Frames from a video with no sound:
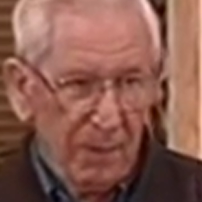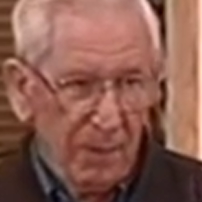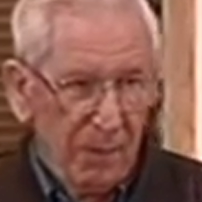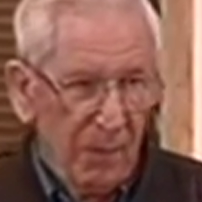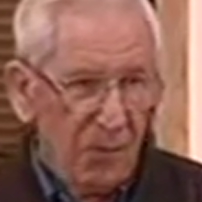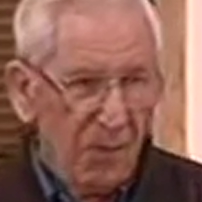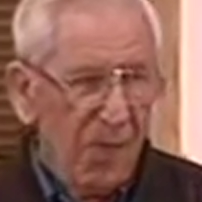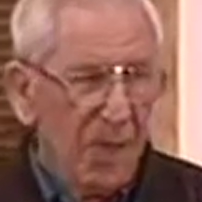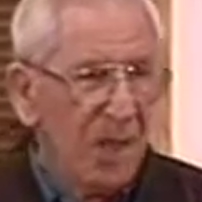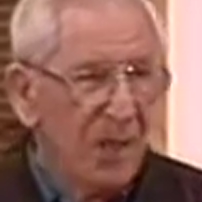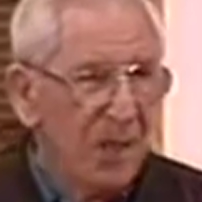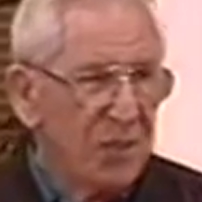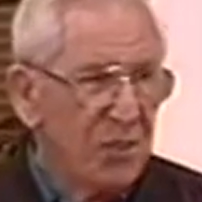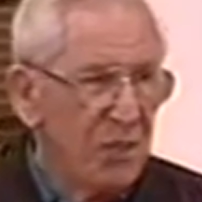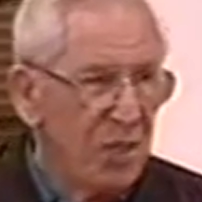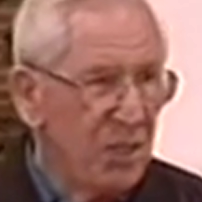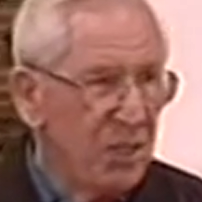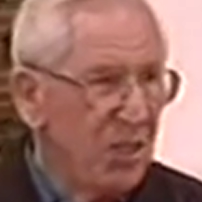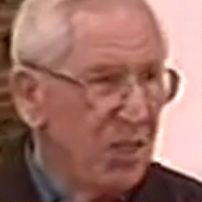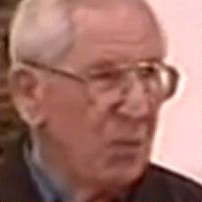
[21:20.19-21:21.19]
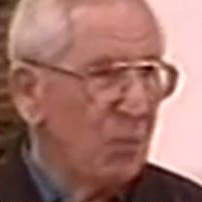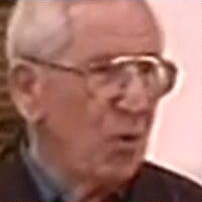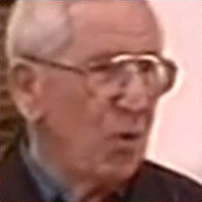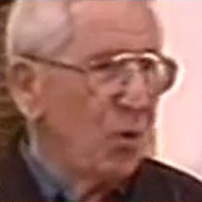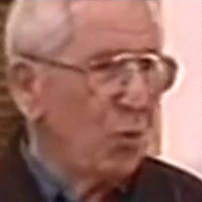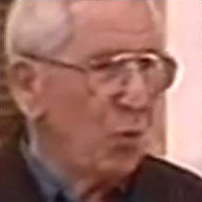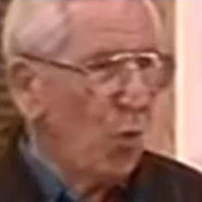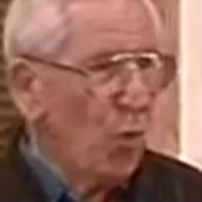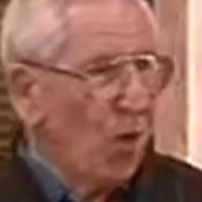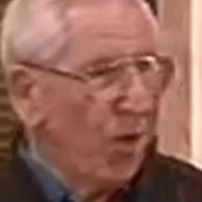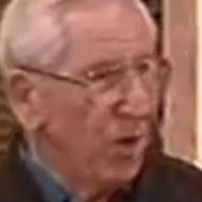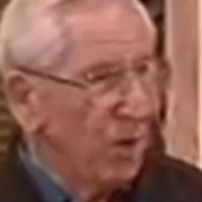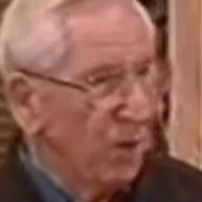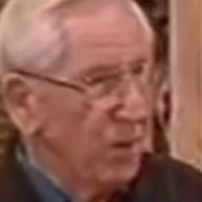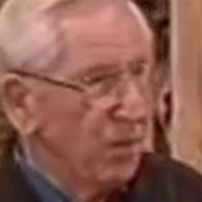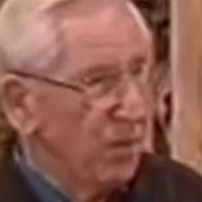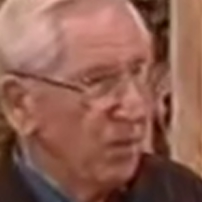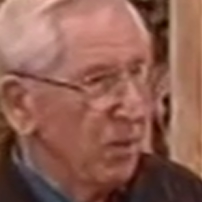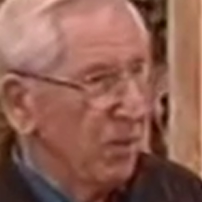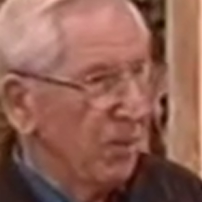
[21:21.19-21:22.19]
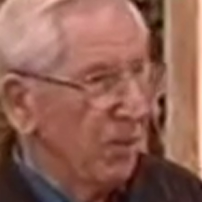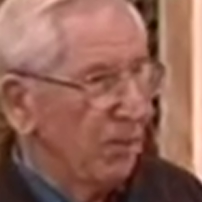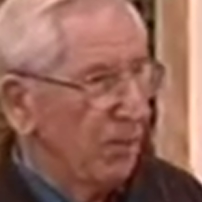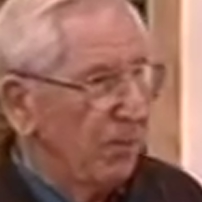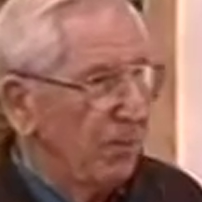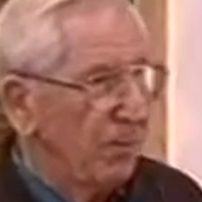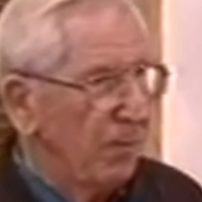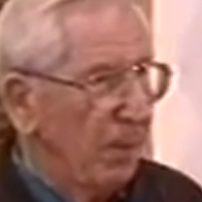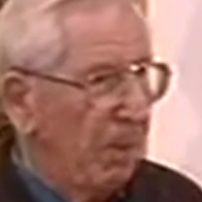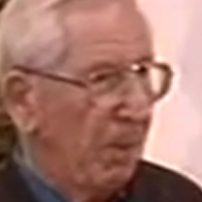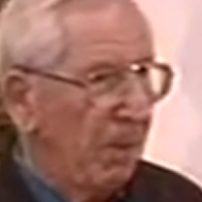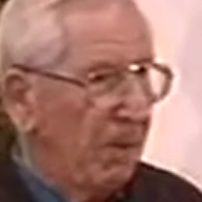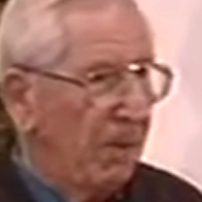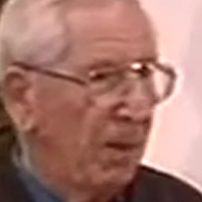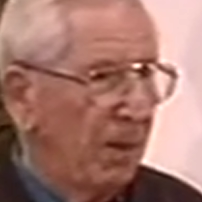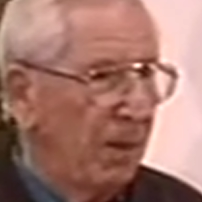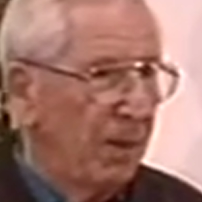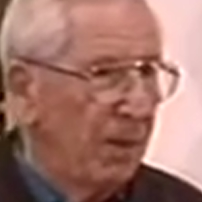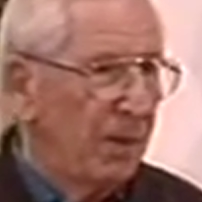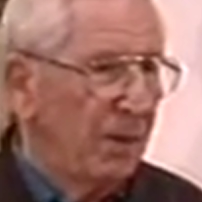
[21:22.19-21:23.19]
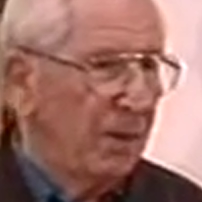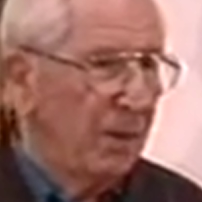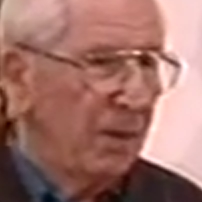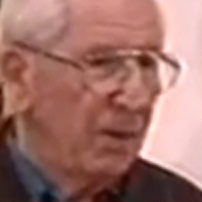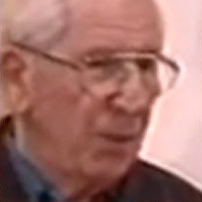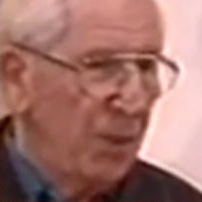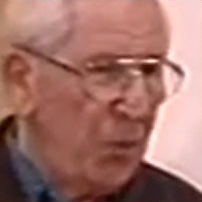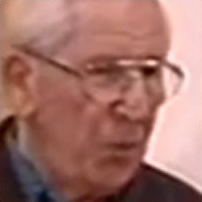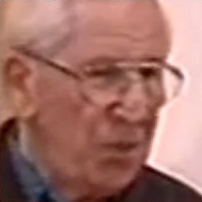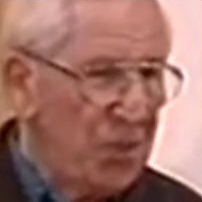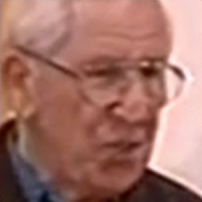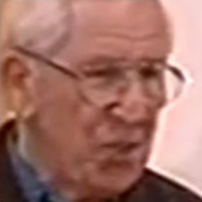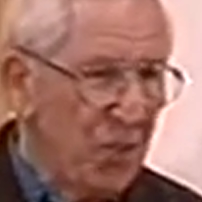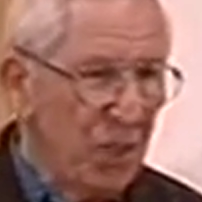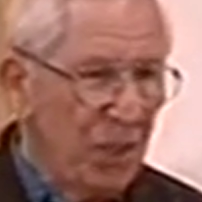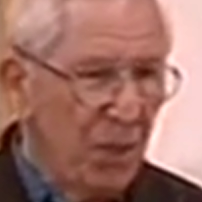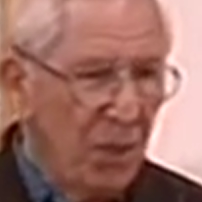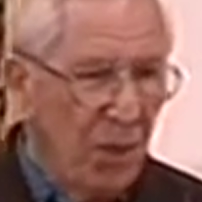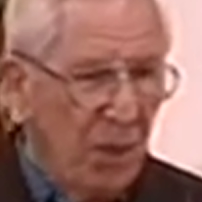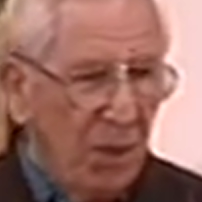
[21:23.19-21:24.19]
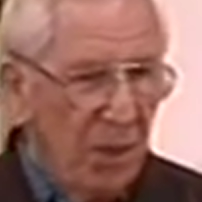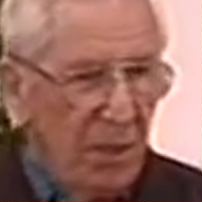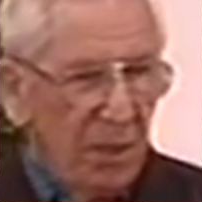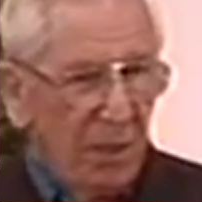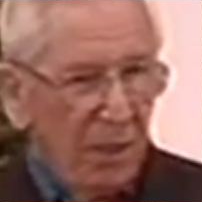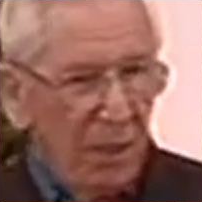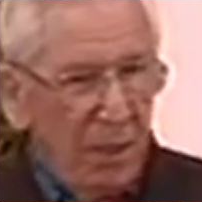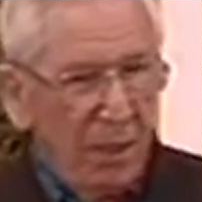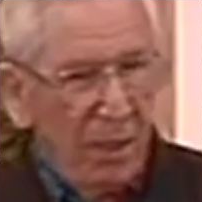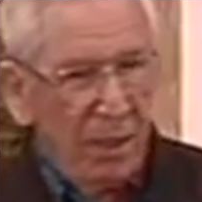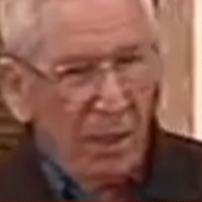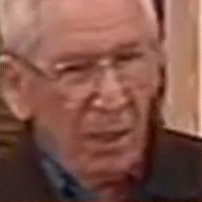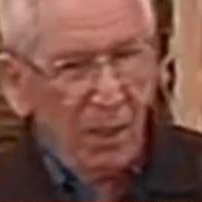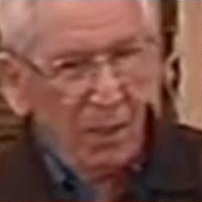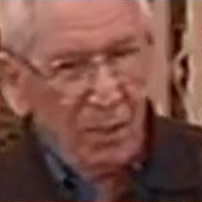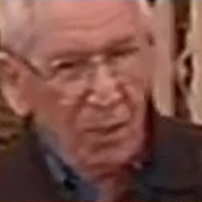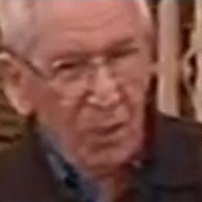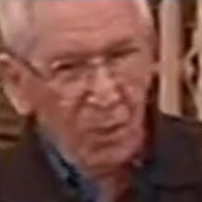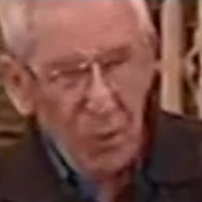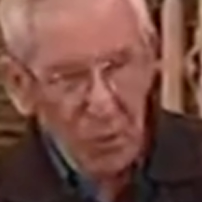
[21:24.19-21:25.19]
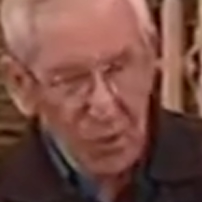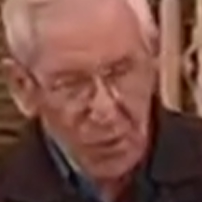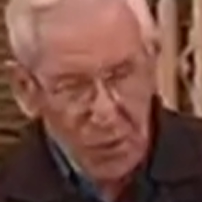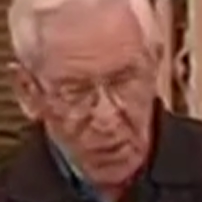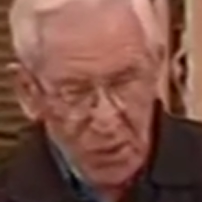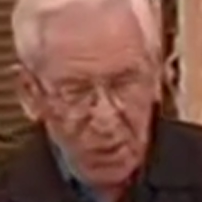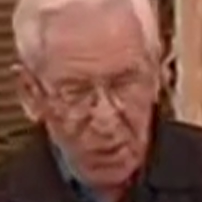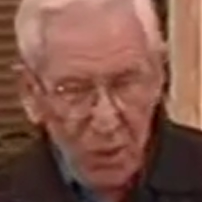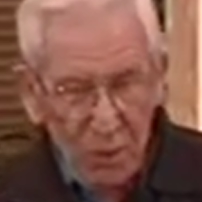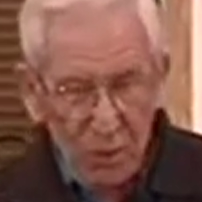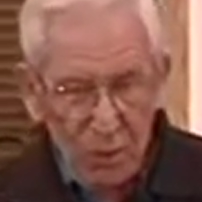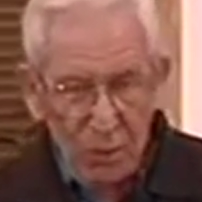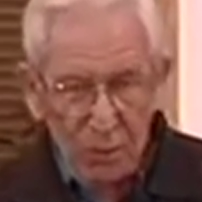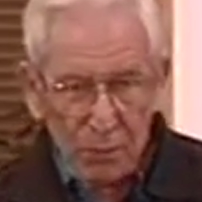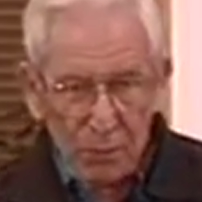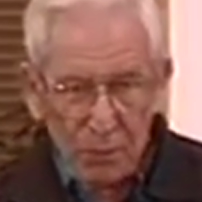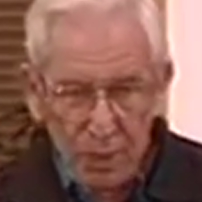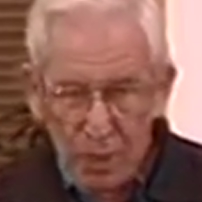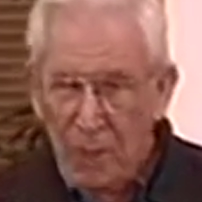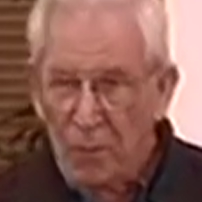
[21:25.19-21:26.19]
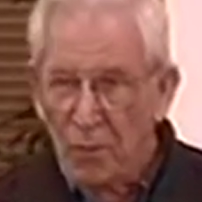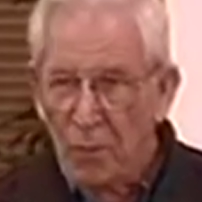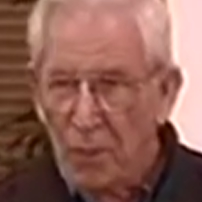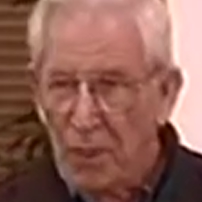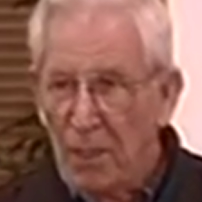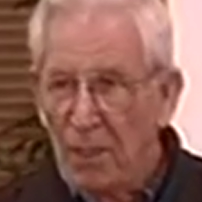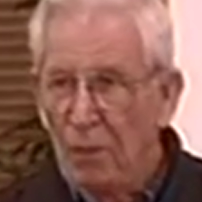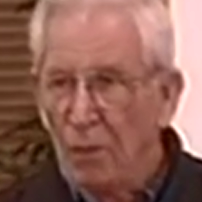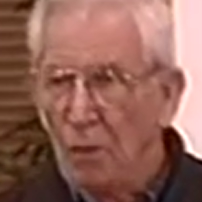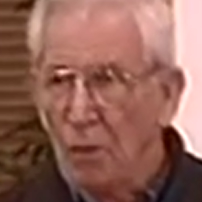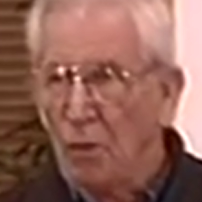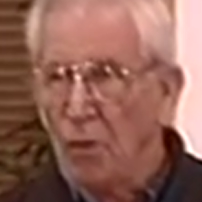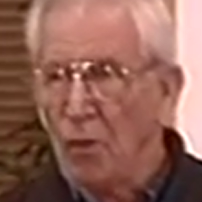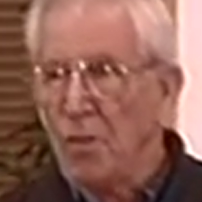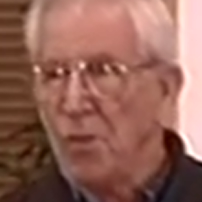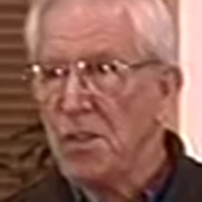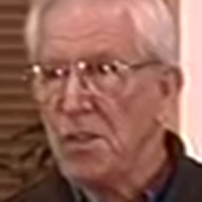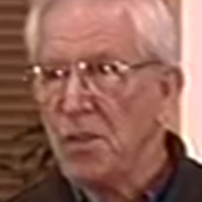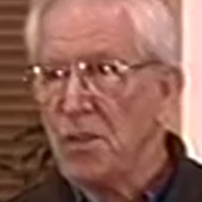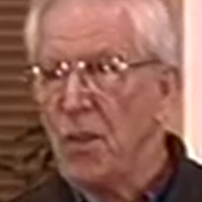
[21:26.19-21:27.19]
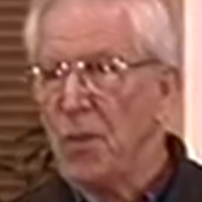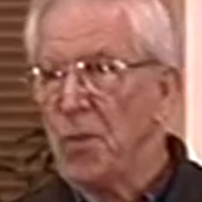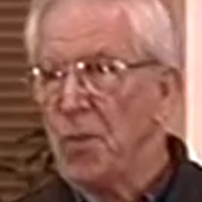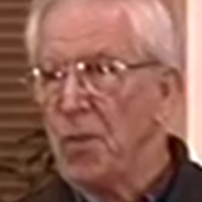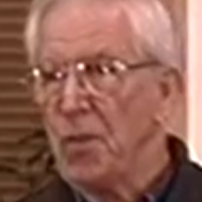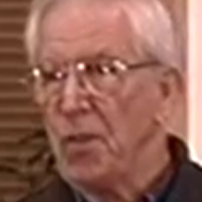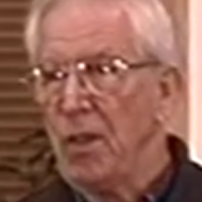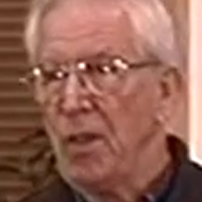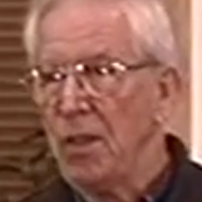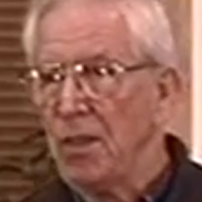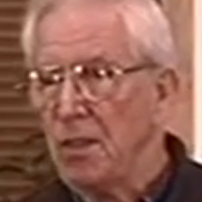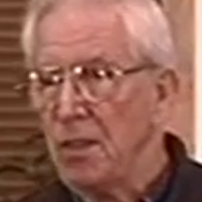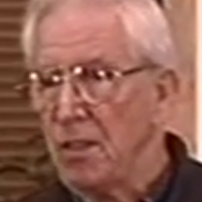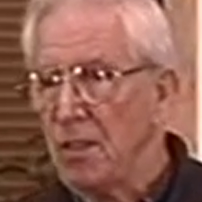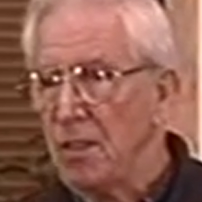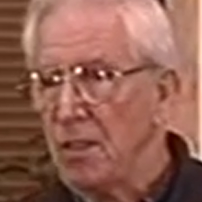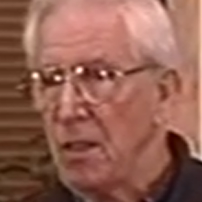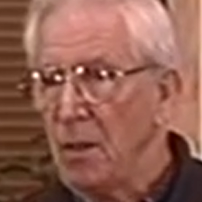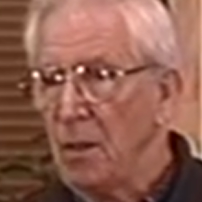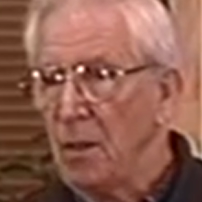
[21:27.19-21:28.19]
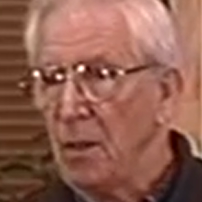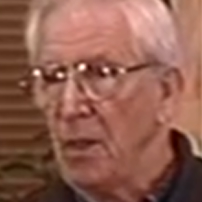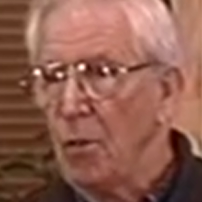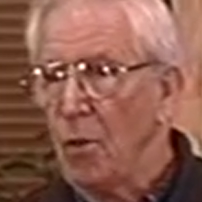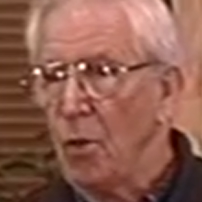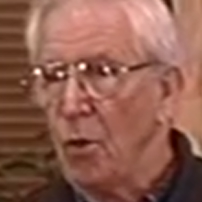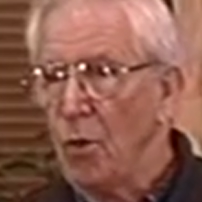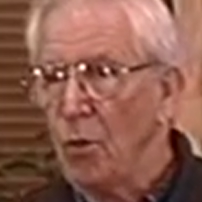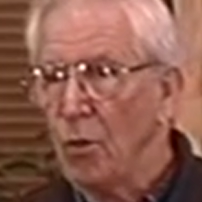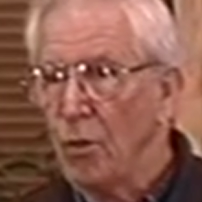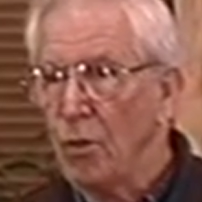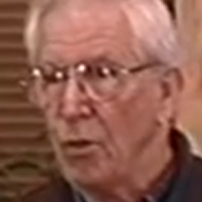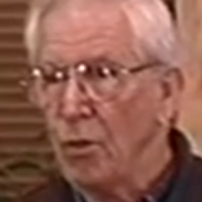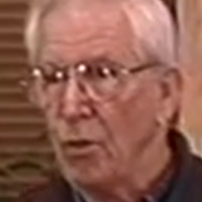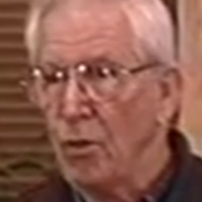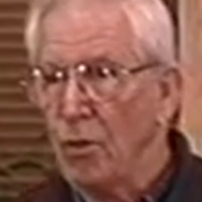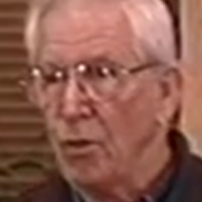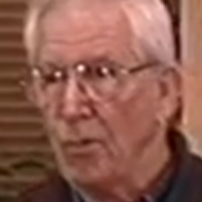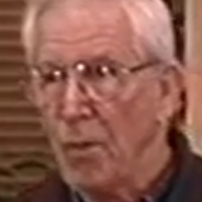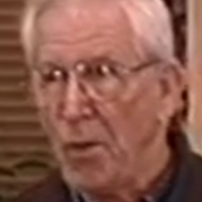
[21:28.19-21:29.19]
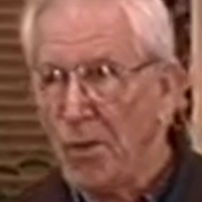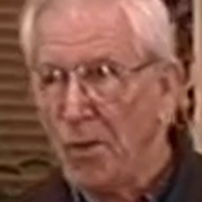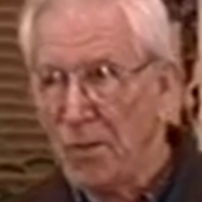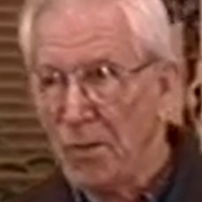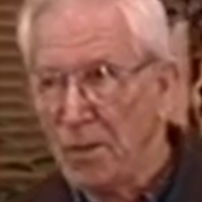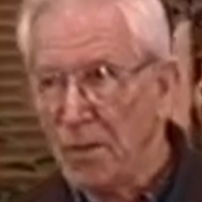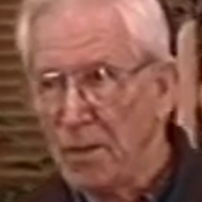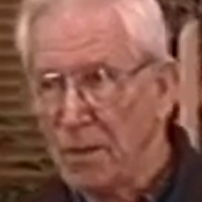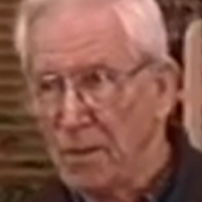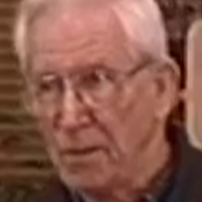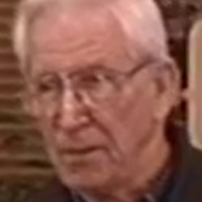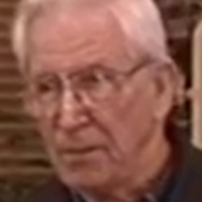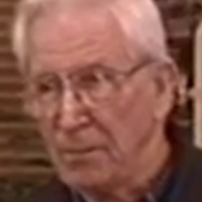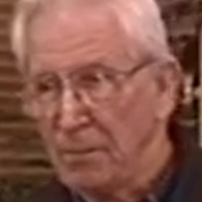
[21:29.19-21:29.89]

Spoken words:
Now, they had Jesus both ways, you see. If he said, "No, don't stone her, forgive her," he'd lose his reputation as an upholder of the law of Moses. See.